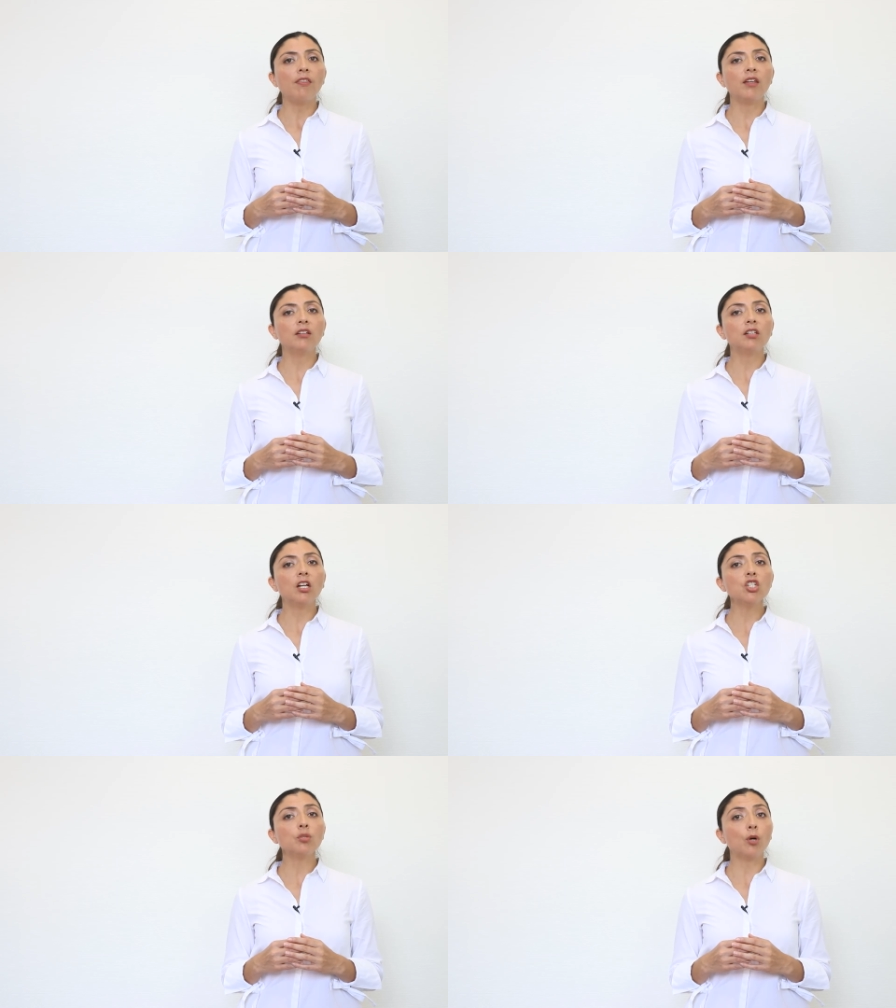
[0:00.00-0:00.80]
the
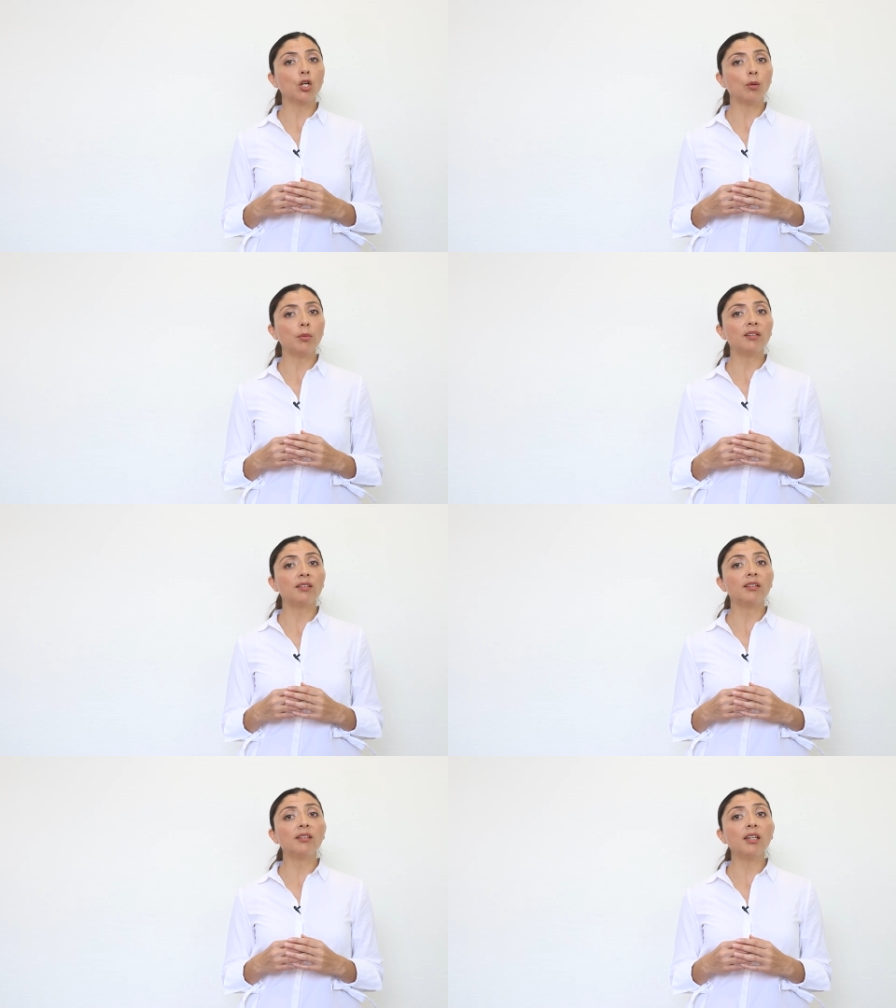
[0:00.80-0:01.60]
sludge volume
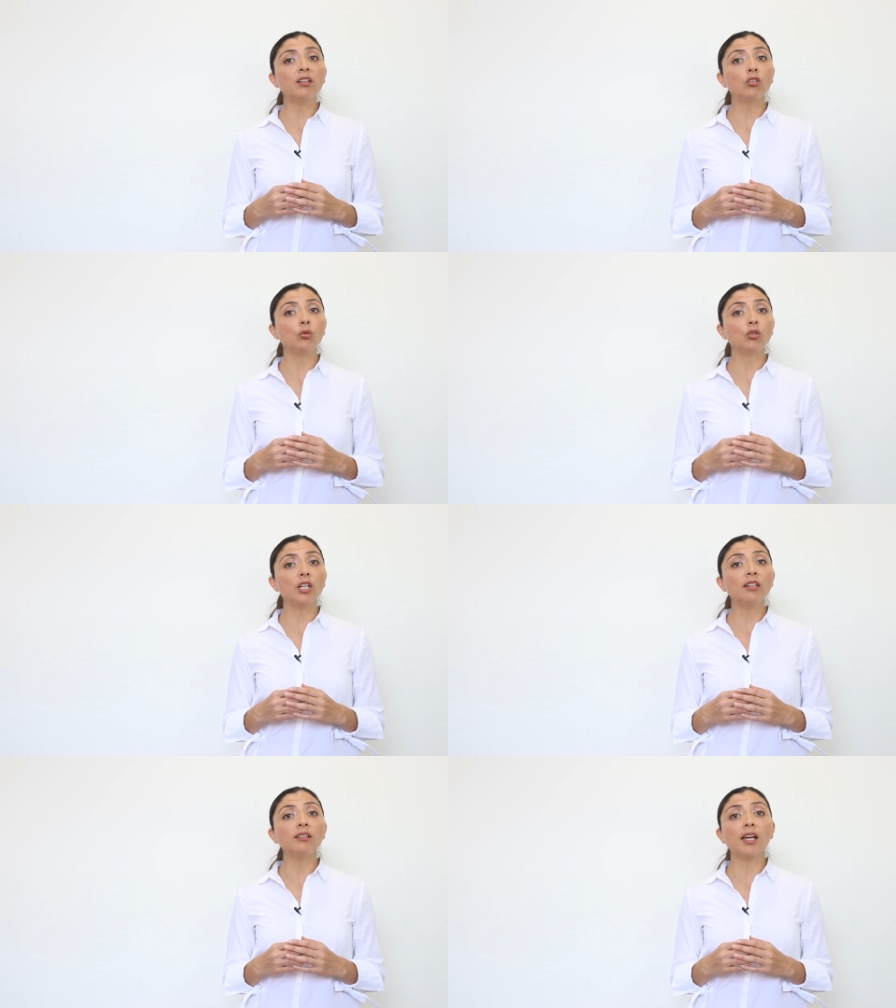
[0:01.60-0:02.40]
is 6 to
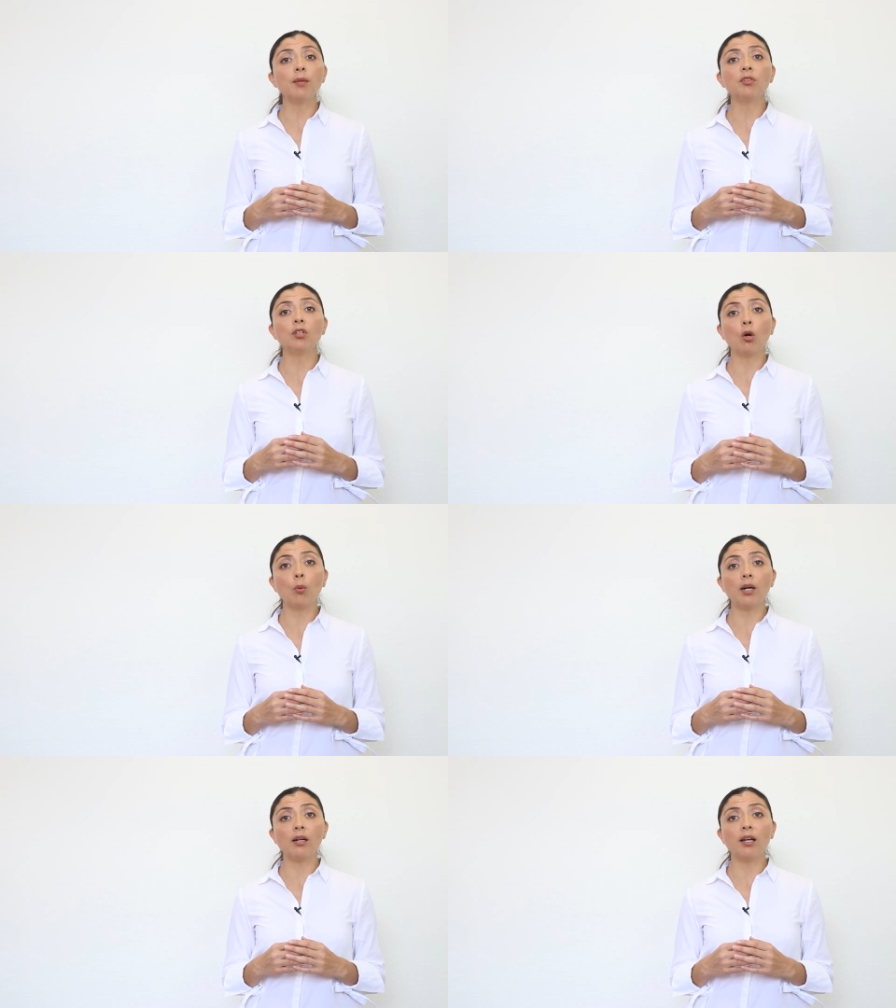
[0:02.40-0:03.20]
10 times
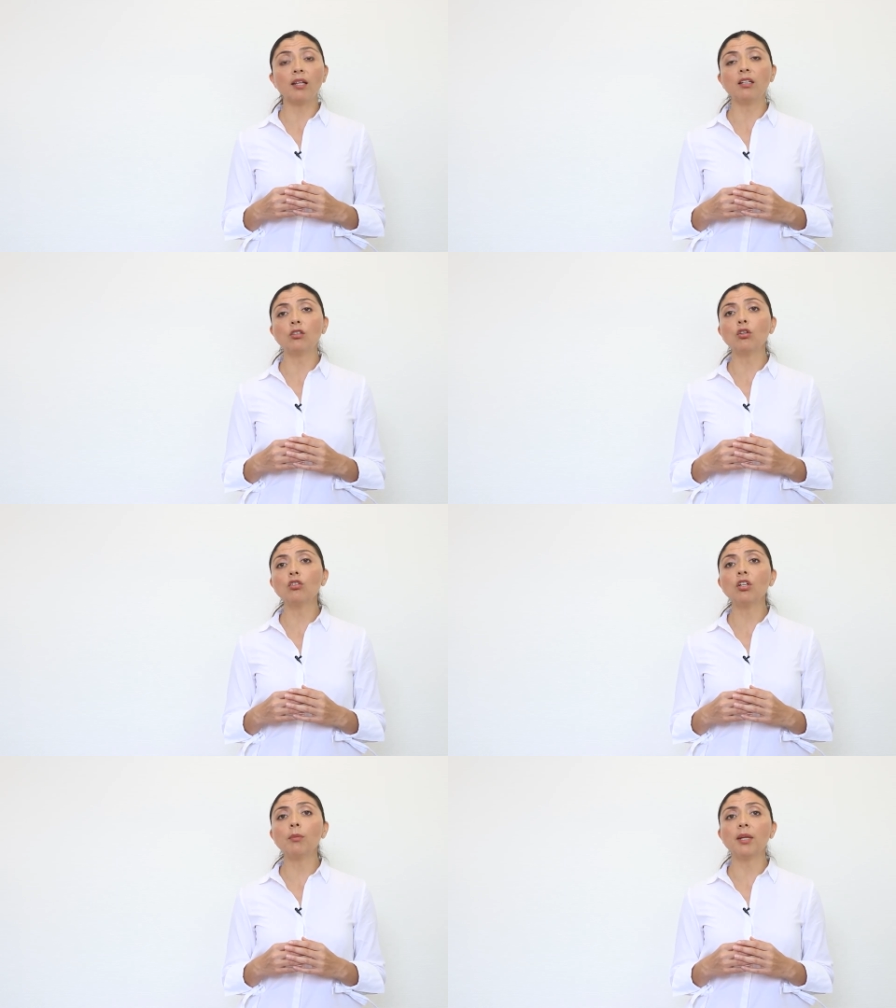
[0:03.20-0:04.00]
lower and the
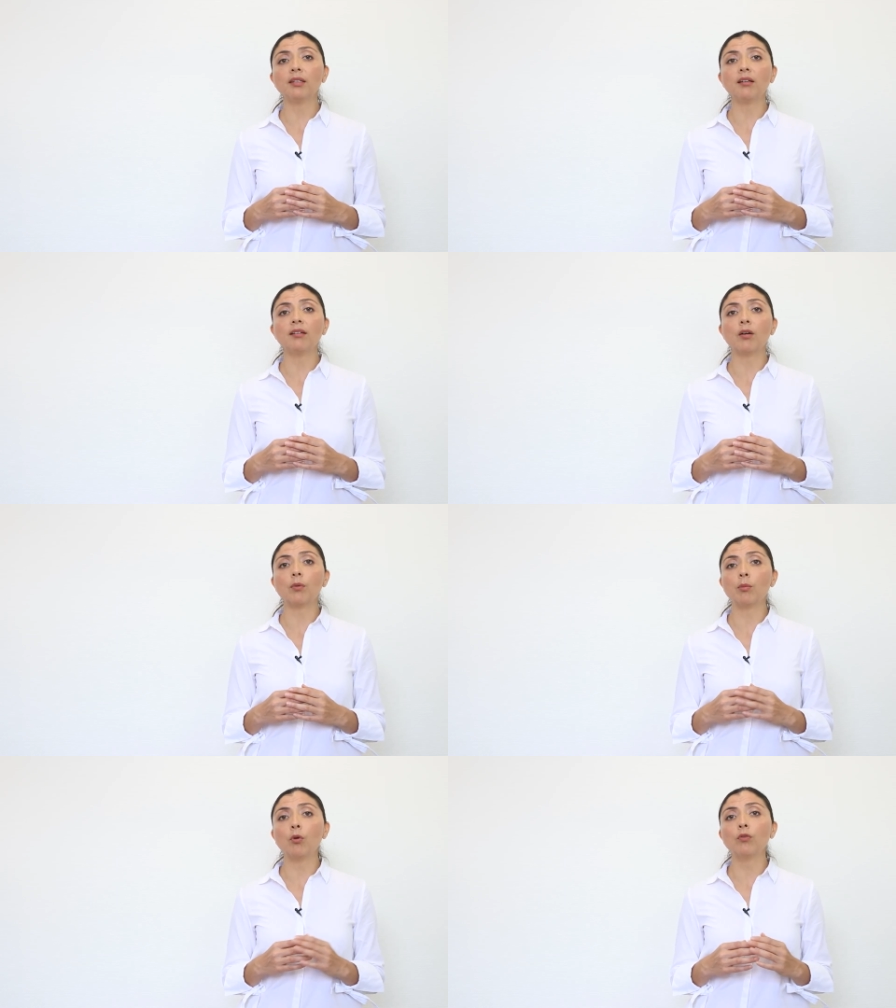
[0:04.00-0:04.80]
toxic metals are
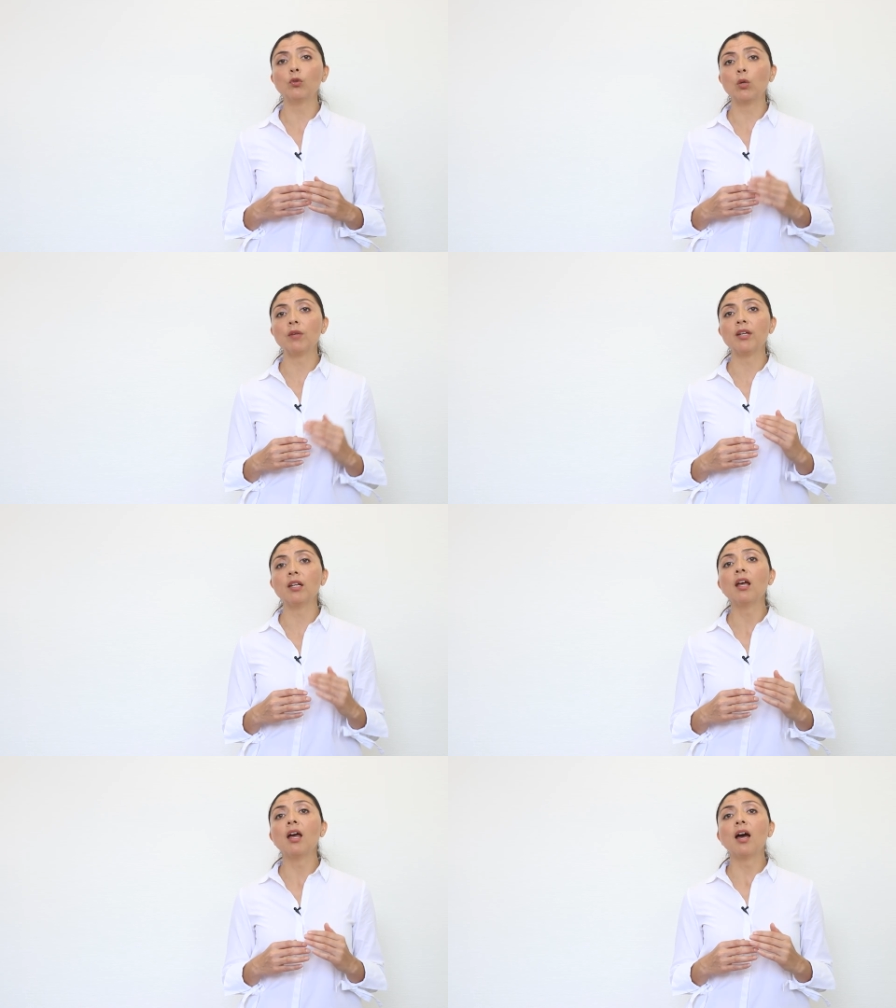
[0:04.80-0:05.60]
removed to
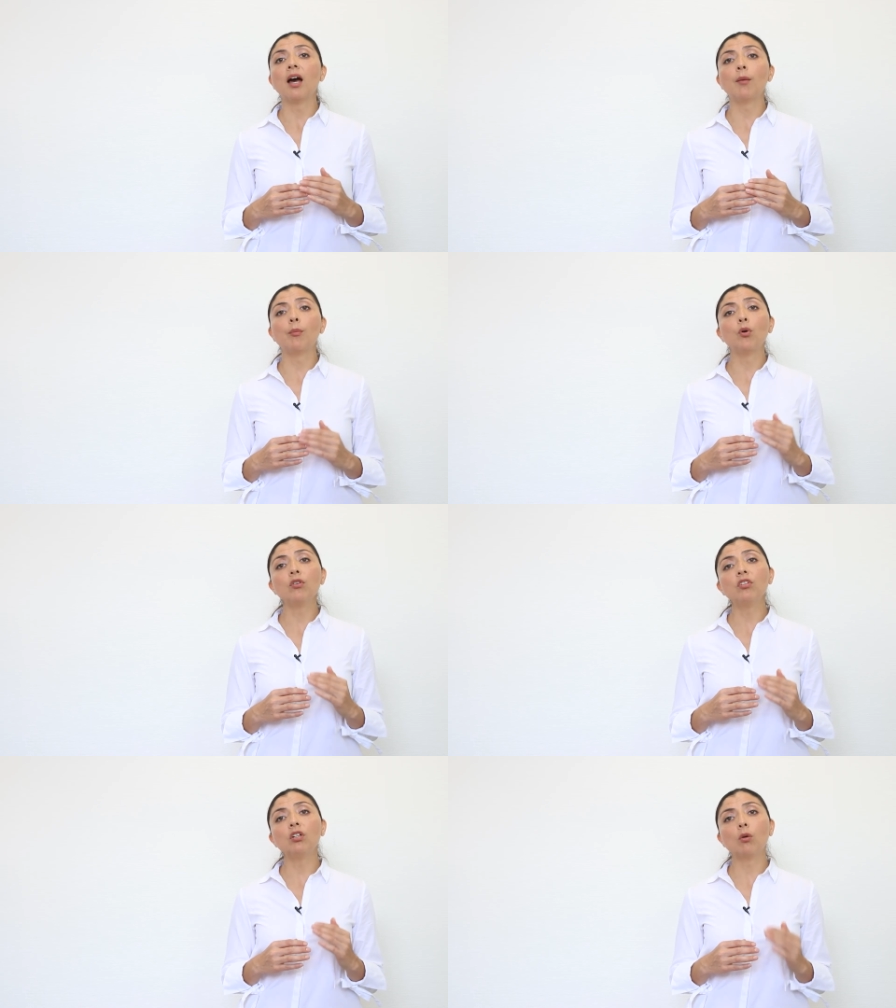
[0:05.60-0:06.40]
even a
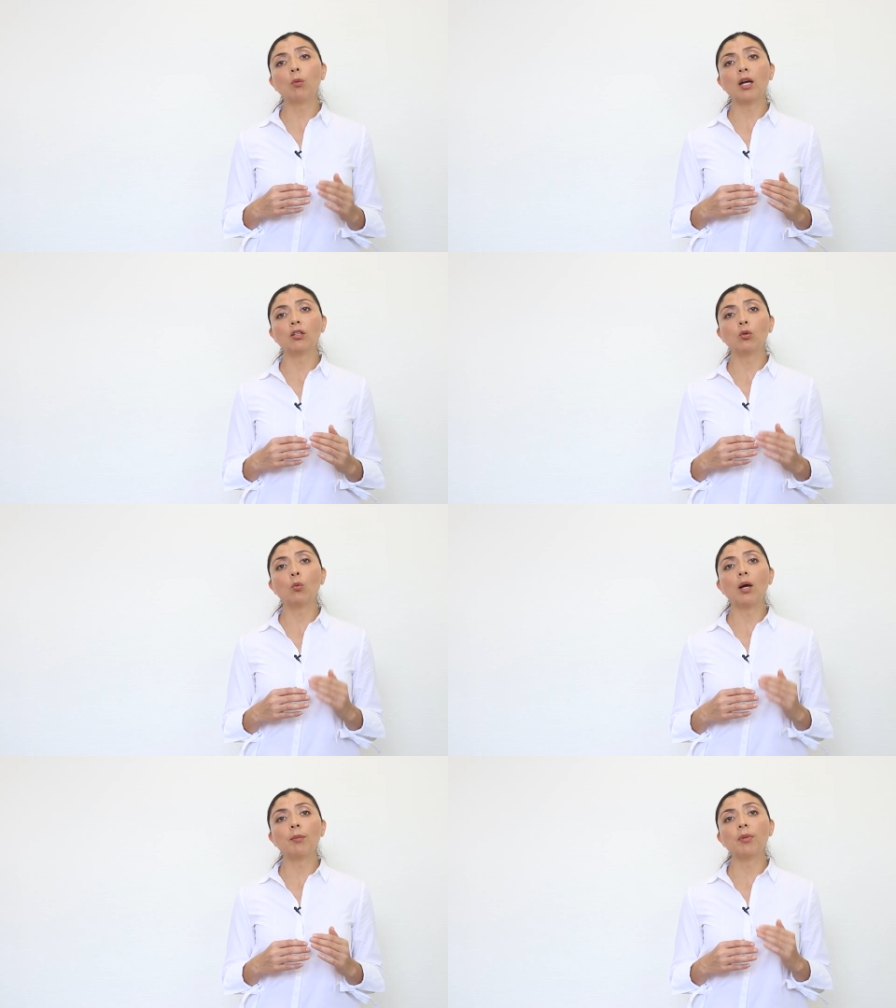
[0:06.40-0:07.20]
0.01 to
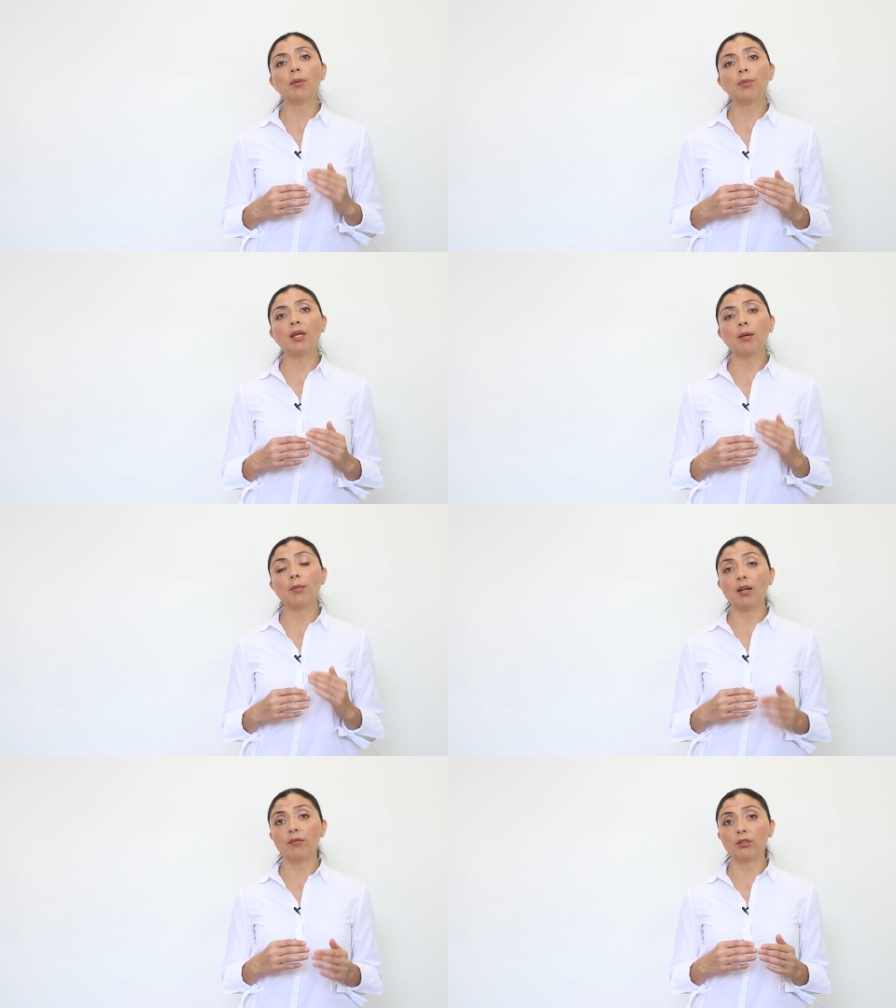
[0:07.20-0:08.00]
1
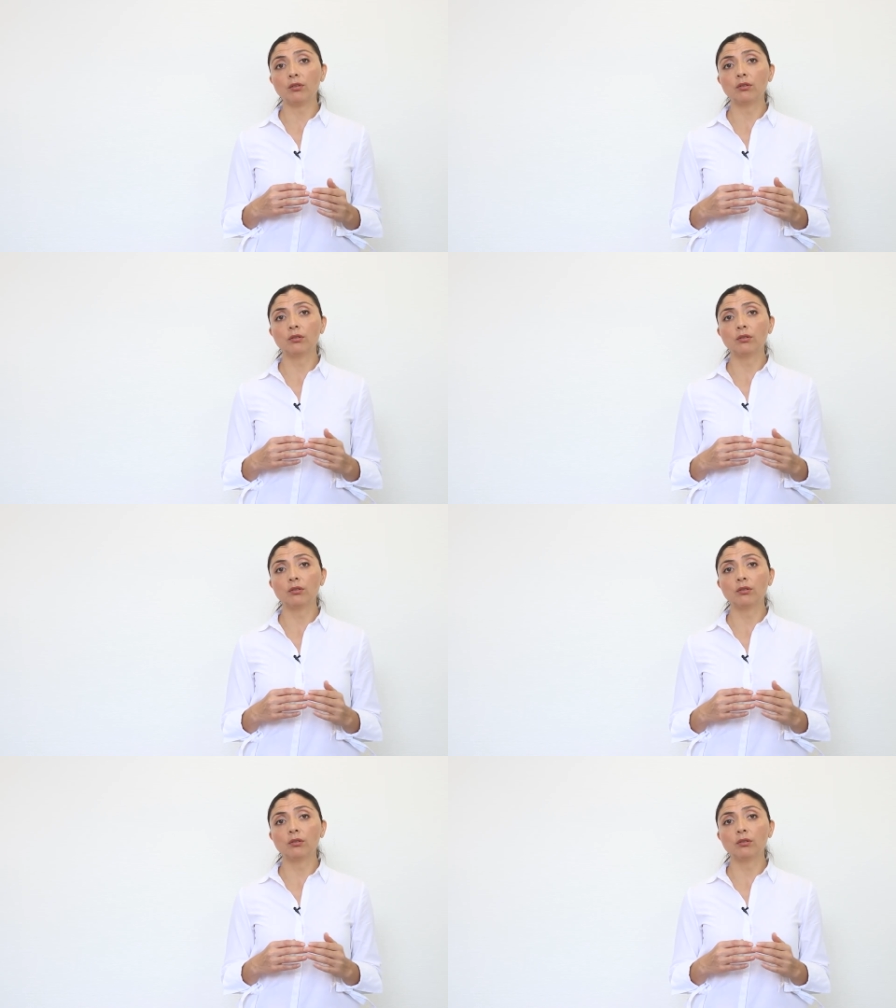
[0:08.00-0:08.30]
ppm level.